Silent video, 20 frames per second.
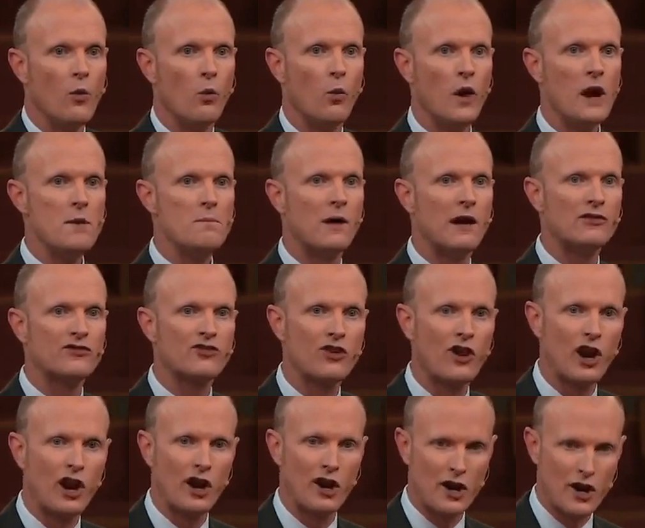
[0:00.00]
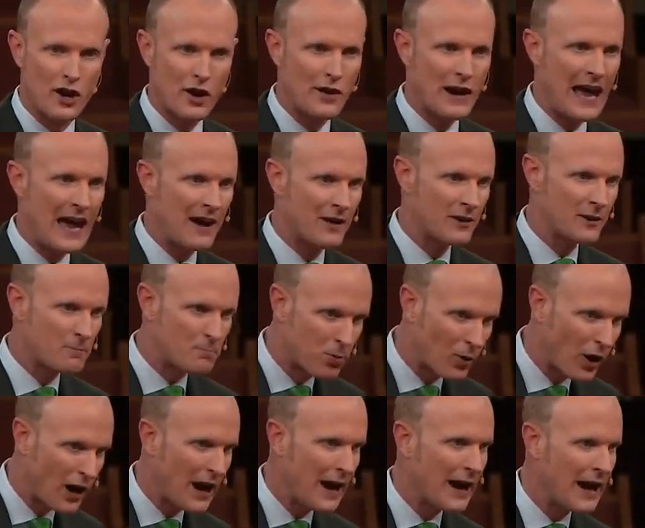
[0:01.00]
we must learn how to
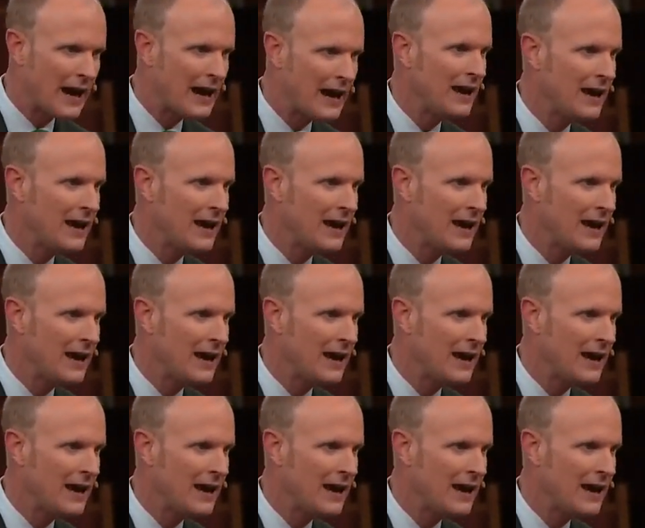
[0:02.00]
pray